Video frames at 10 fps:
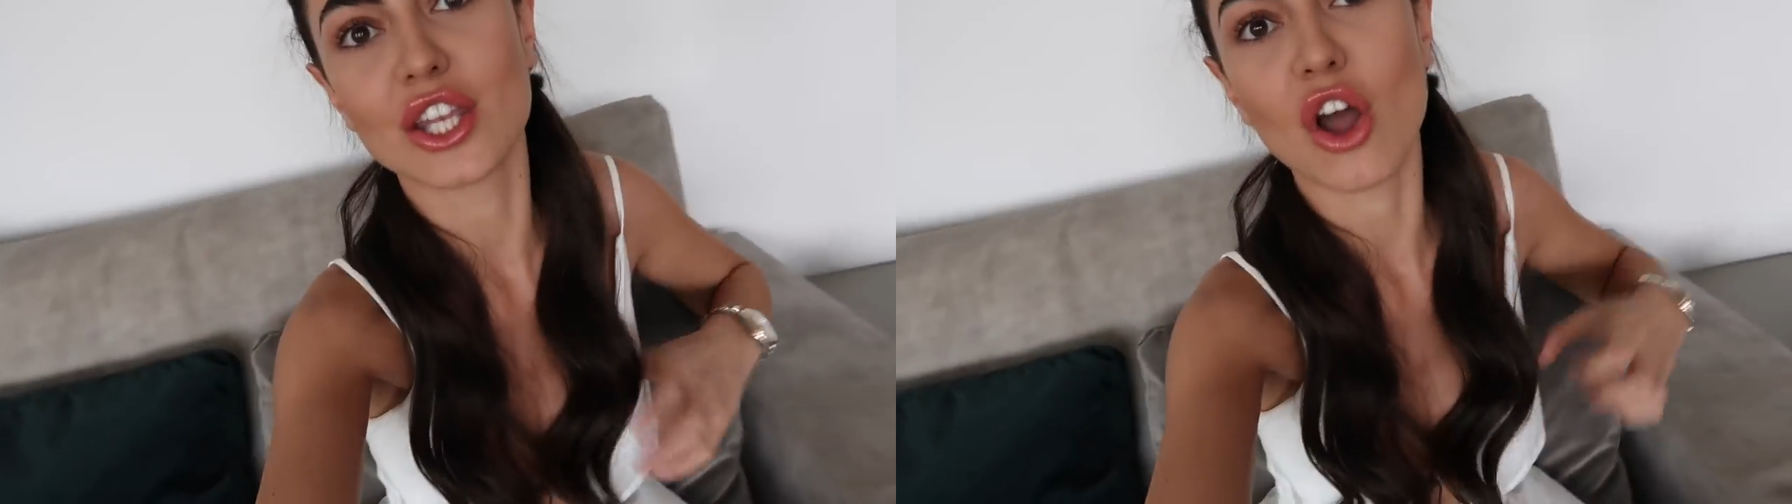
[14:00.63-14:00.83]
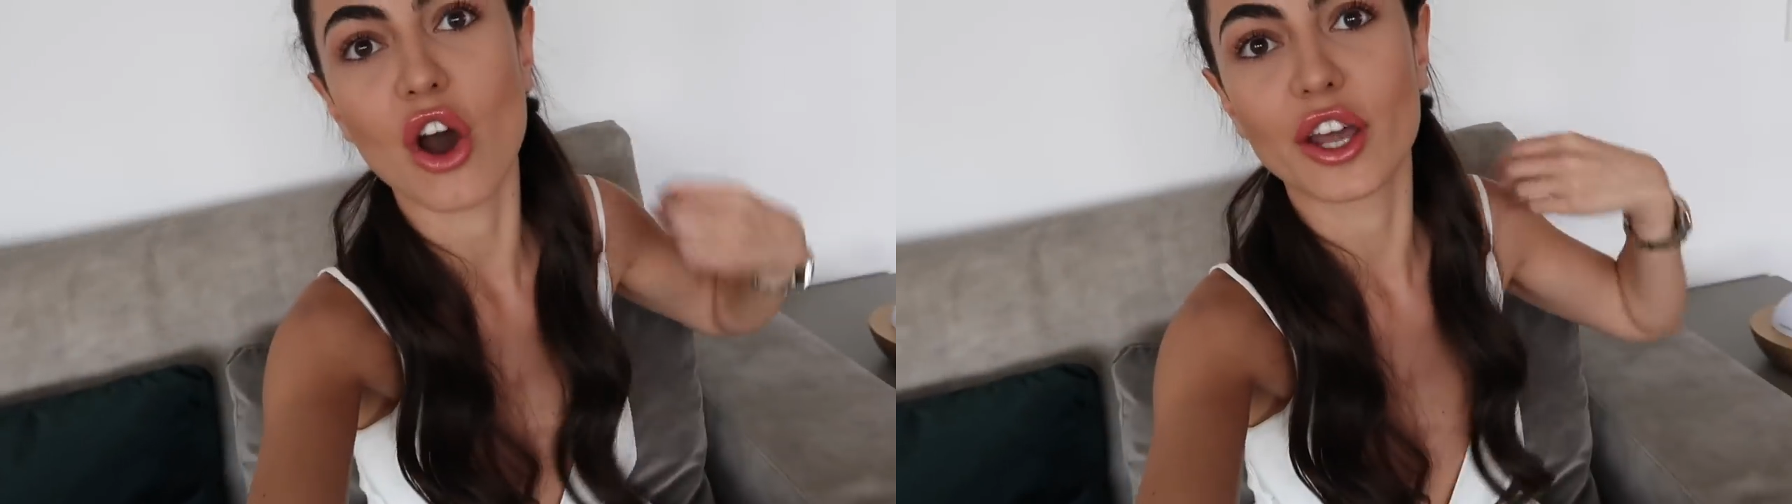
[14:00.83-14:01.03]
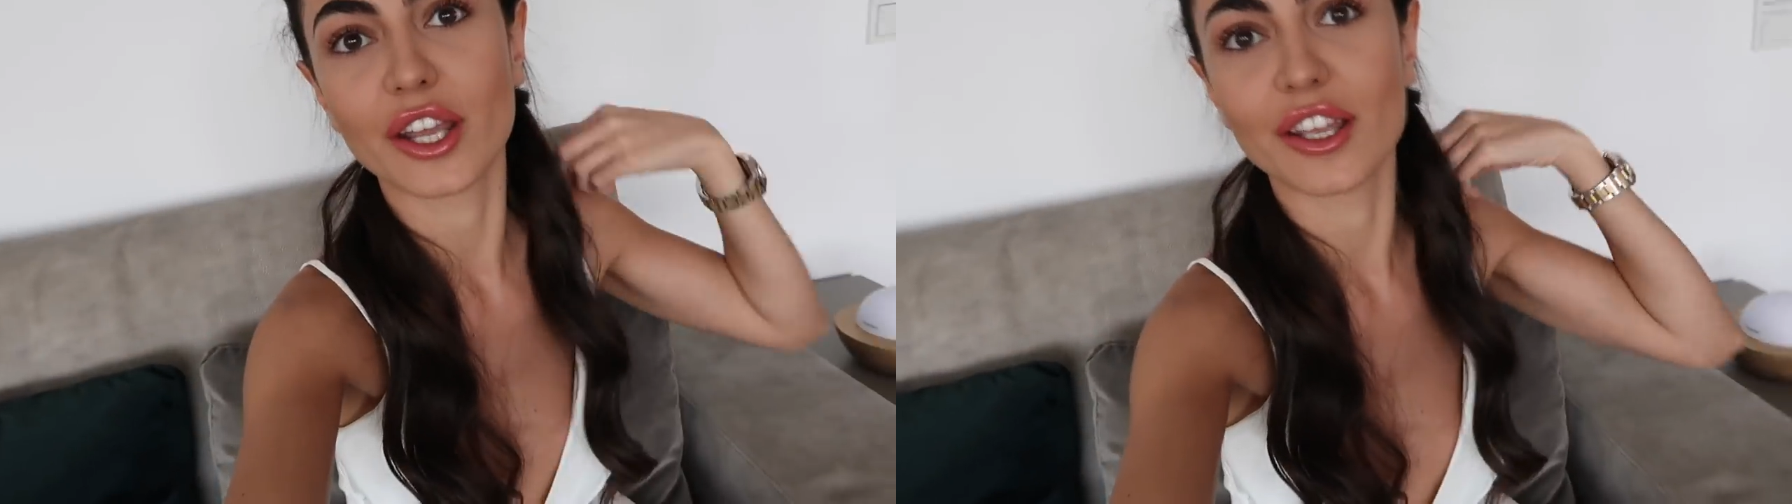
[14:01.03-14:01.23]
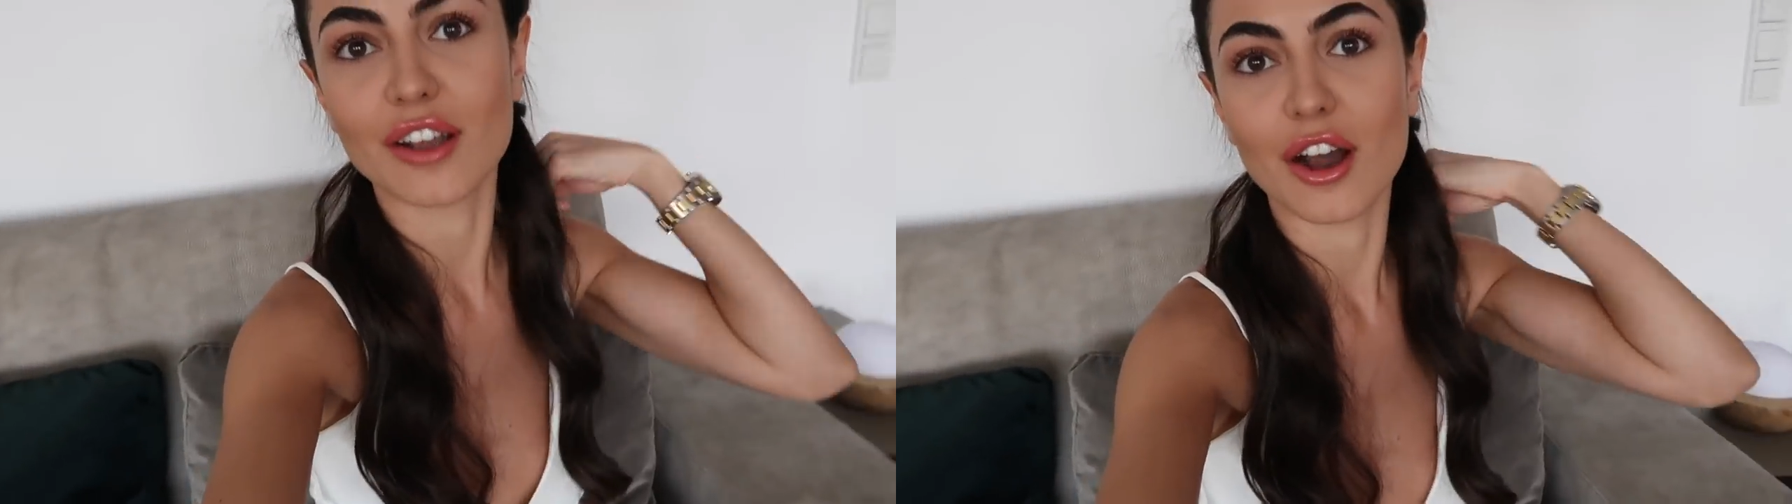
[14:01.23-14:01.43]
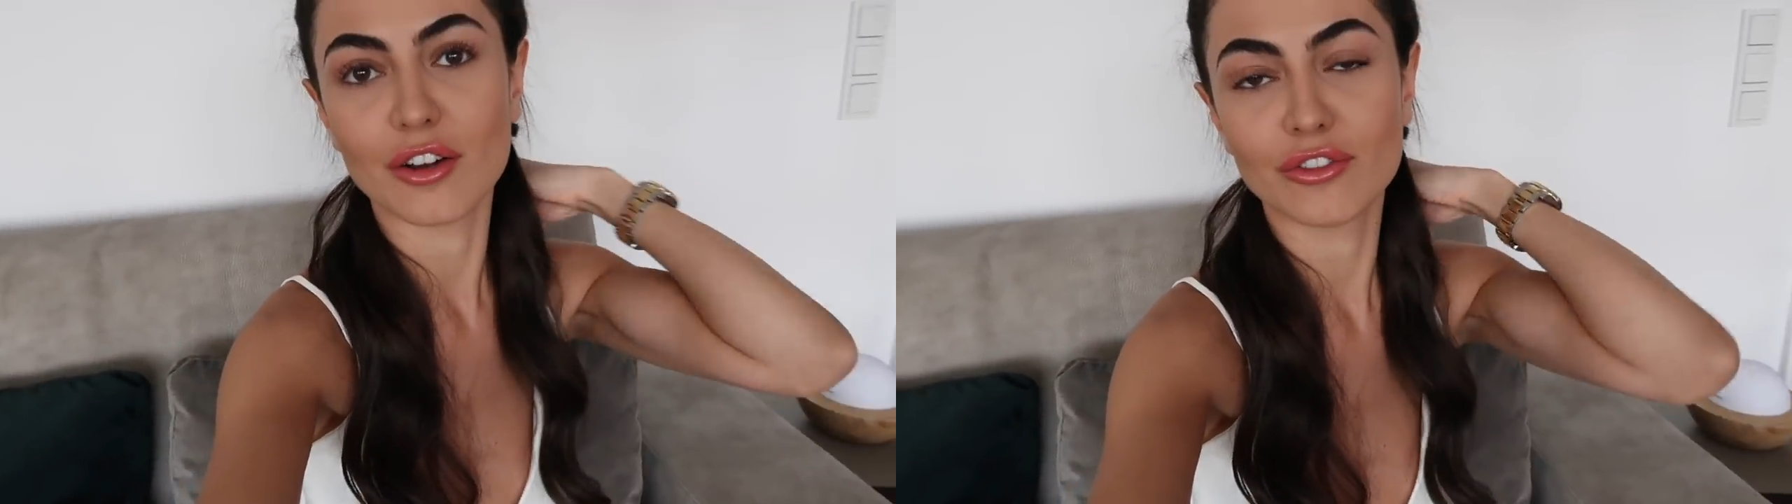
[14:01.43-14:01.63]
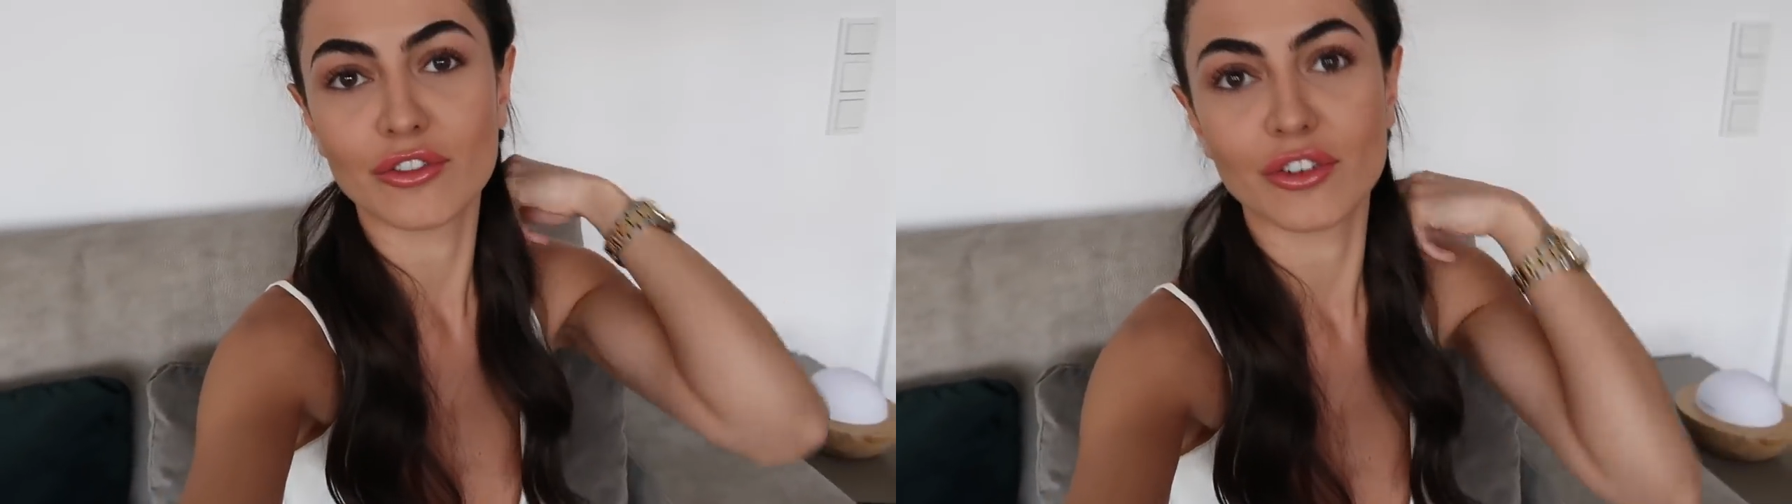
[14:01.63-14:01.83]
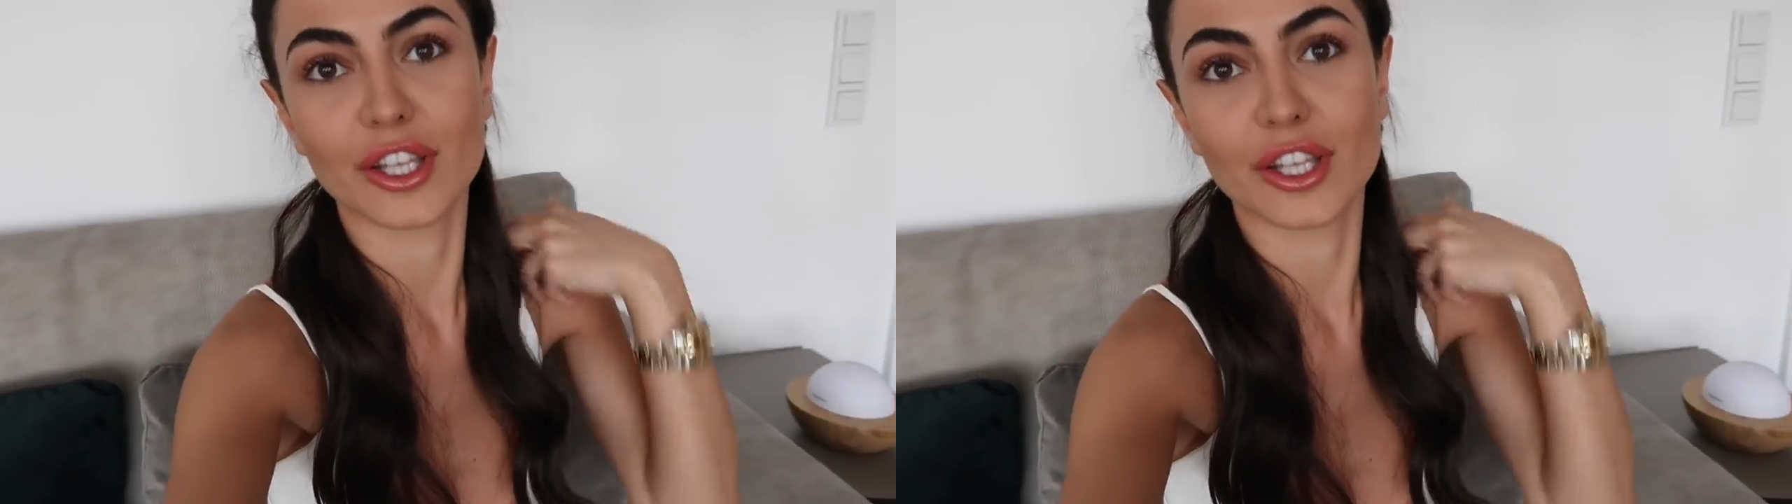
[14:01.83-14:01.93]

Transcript: not enough